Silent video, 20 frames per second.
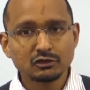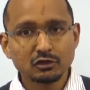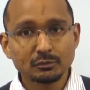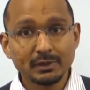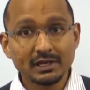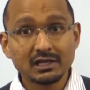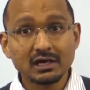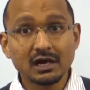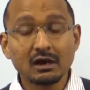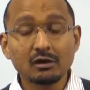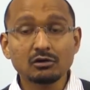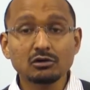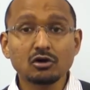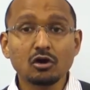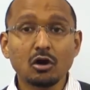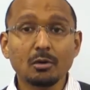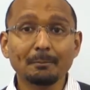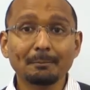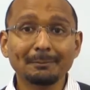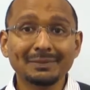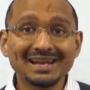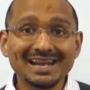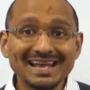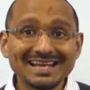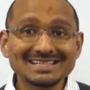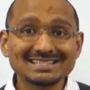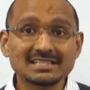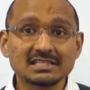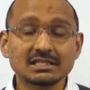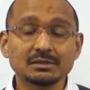no matter how
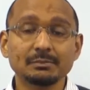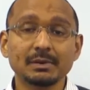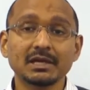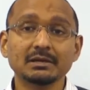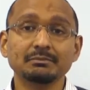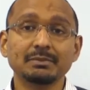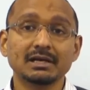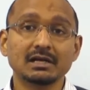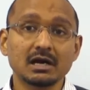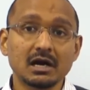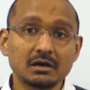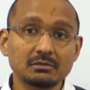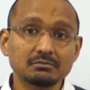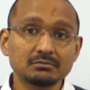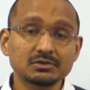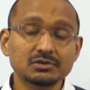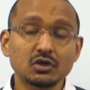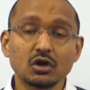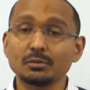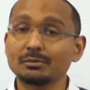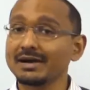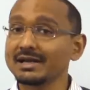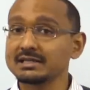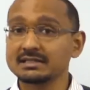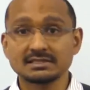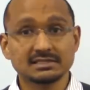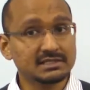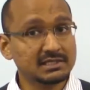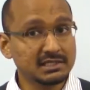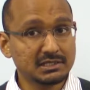complex a debate becomes or might
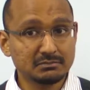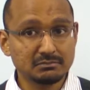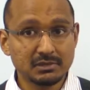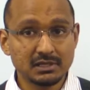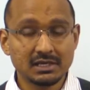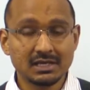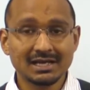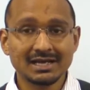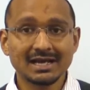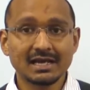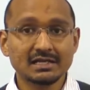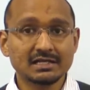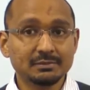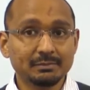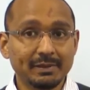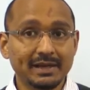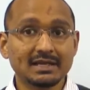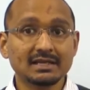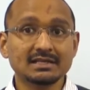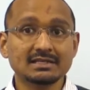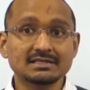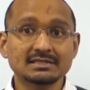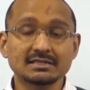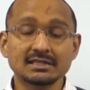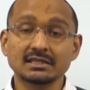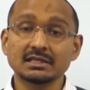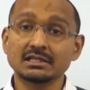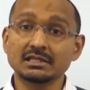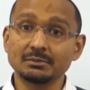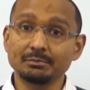seem, a debate is
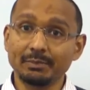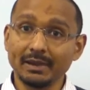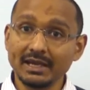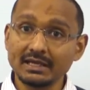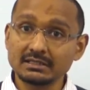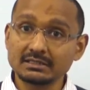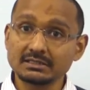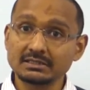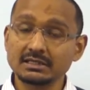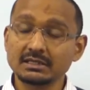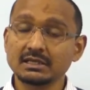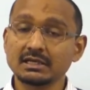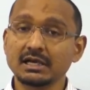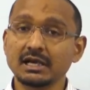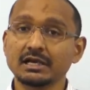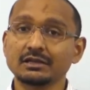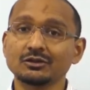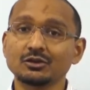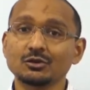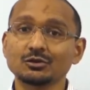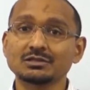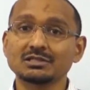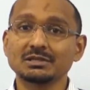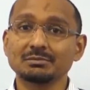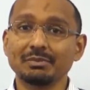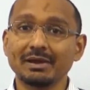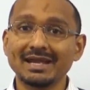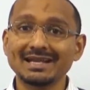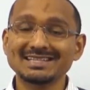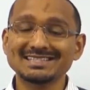still a debate, and those
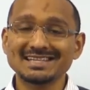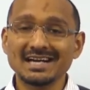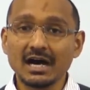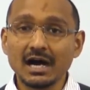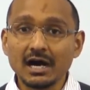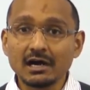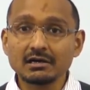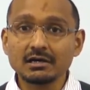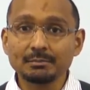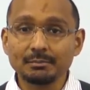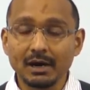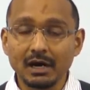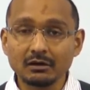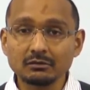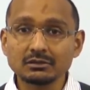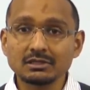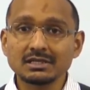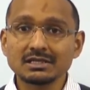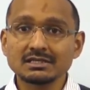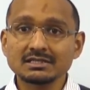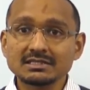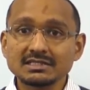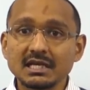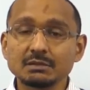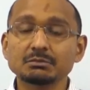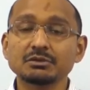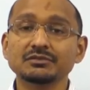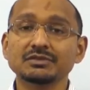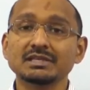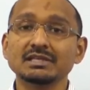debates are about
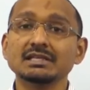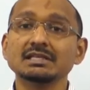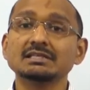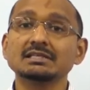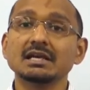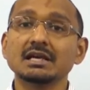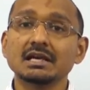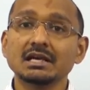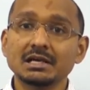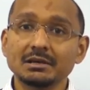some of these